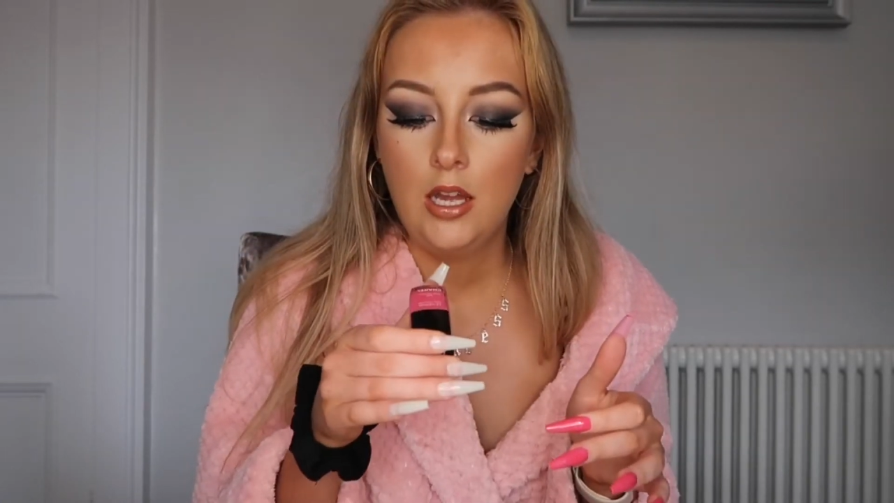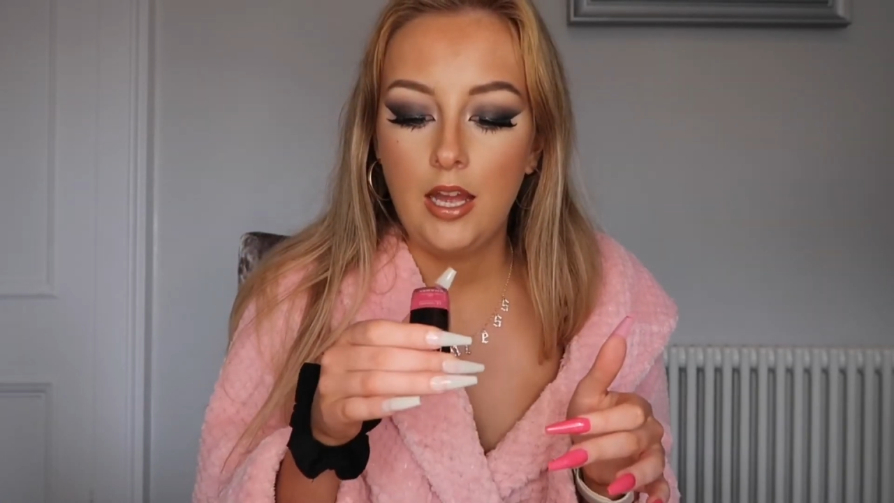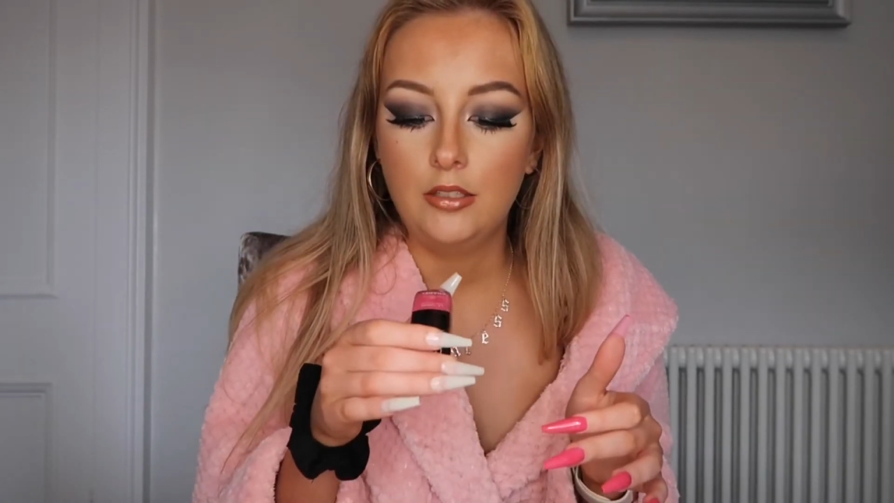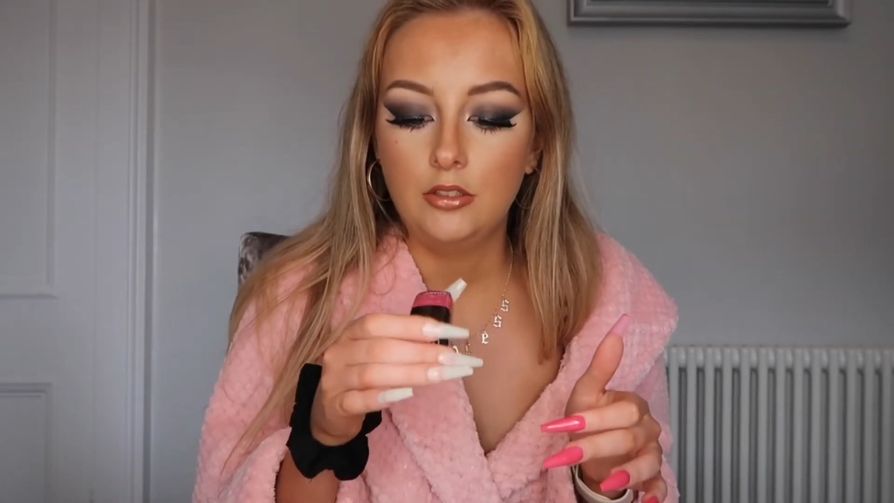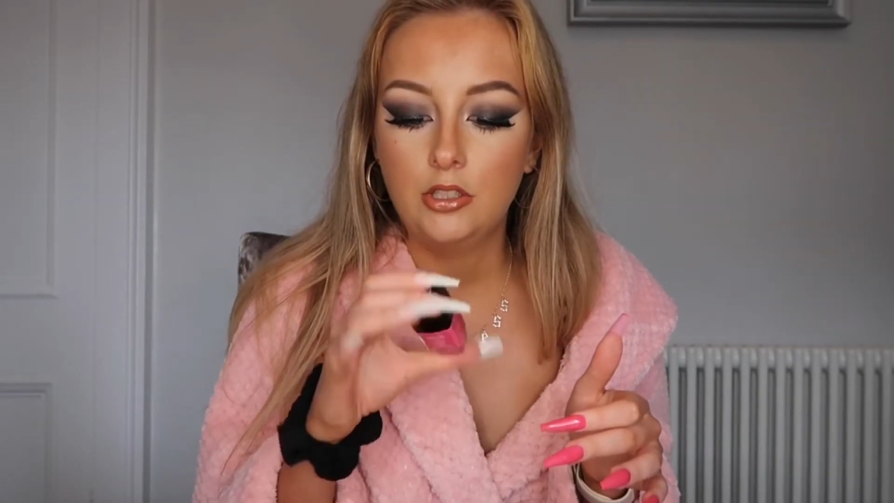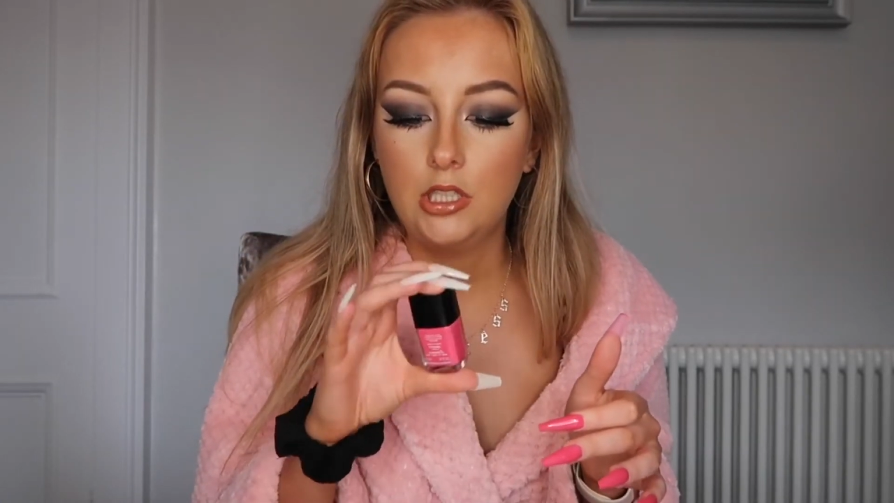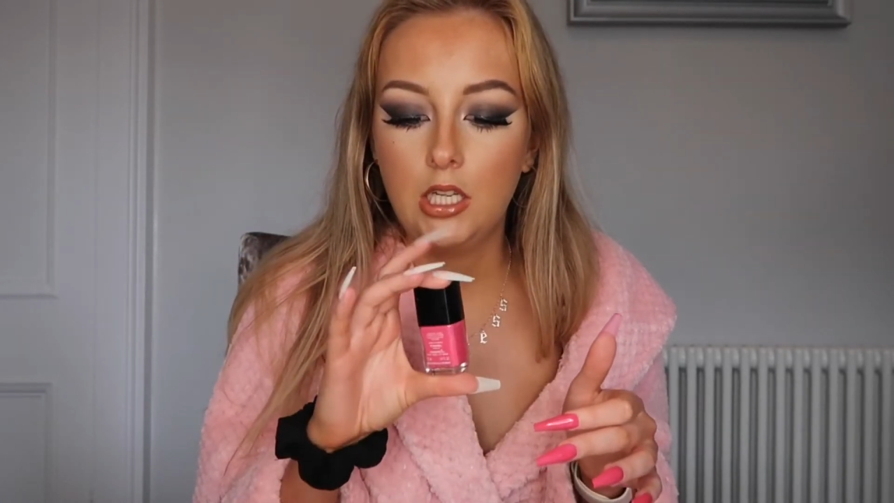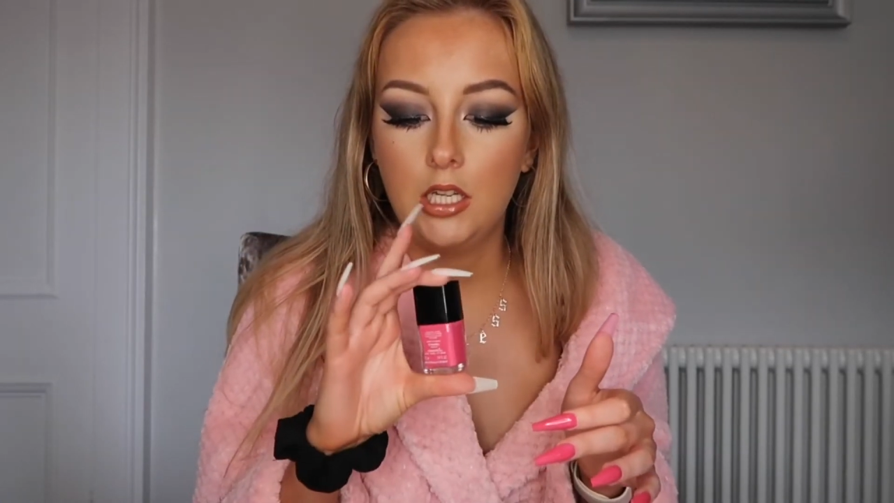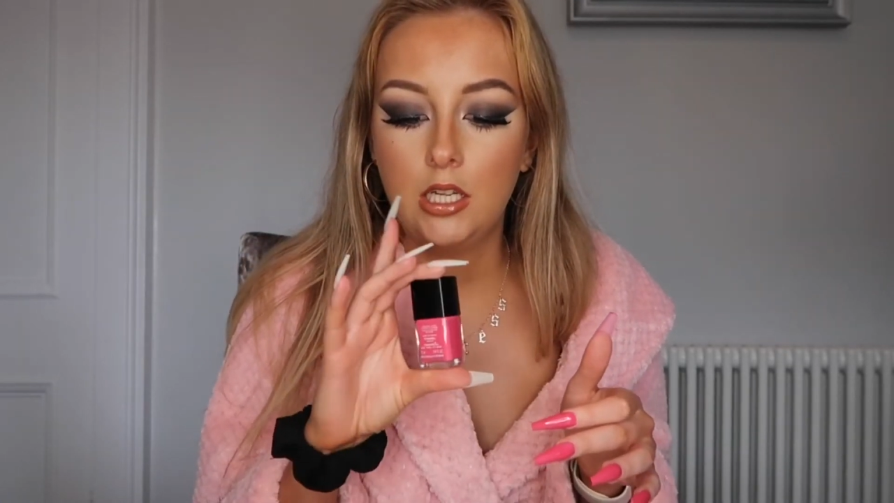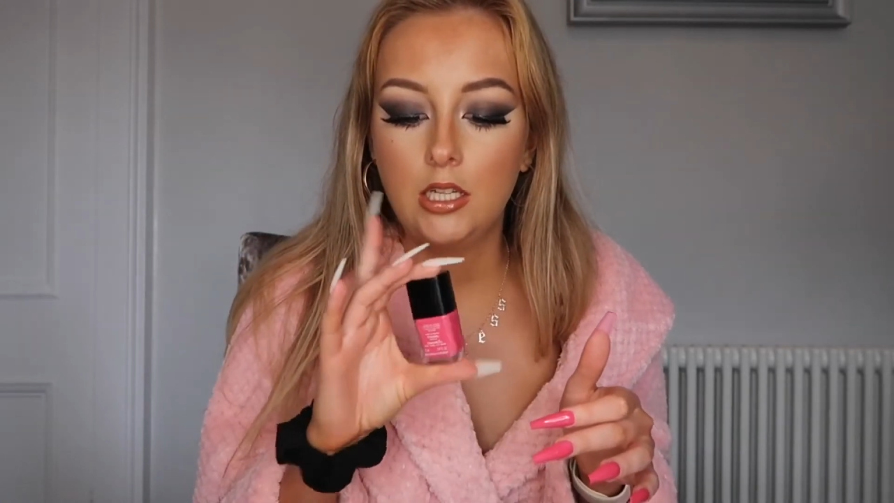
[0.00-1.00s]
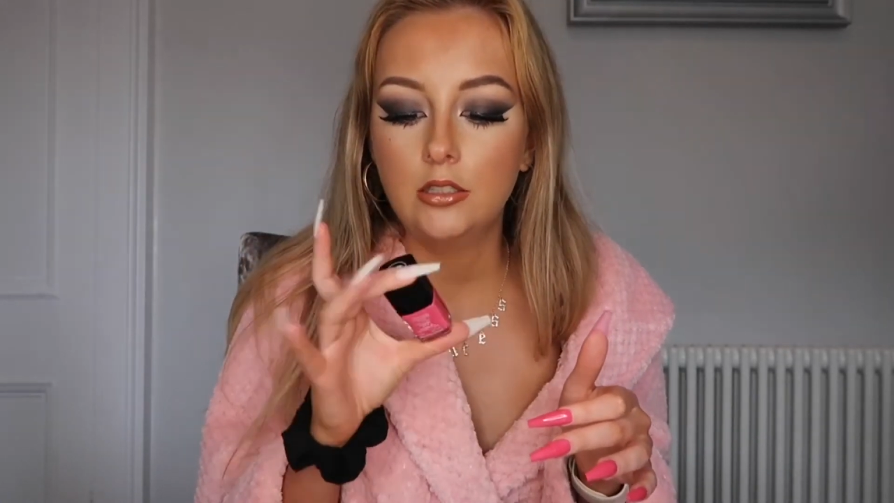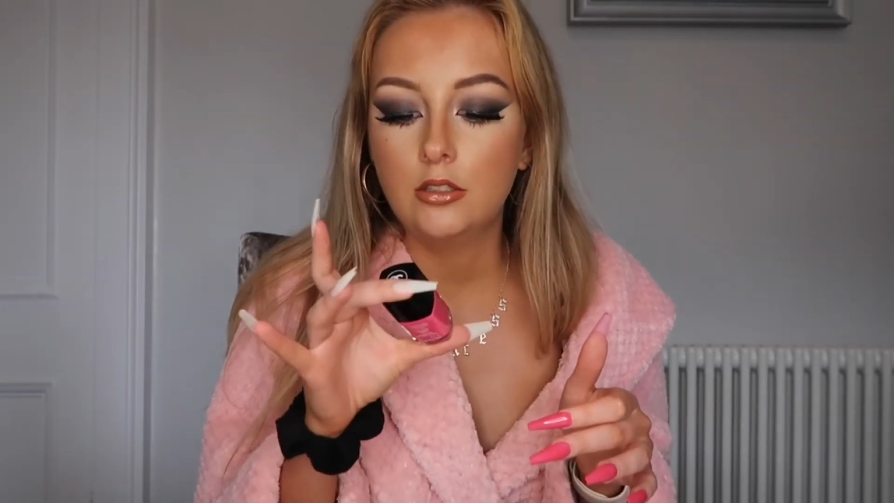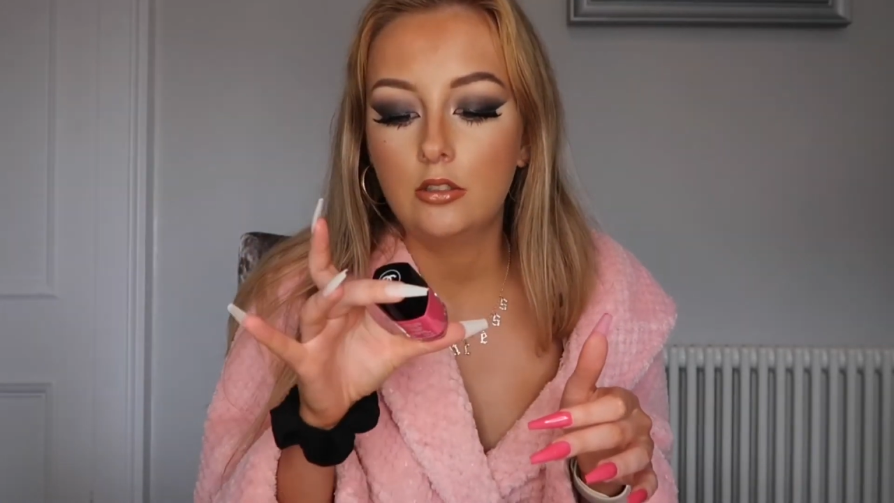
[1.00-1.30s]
in shade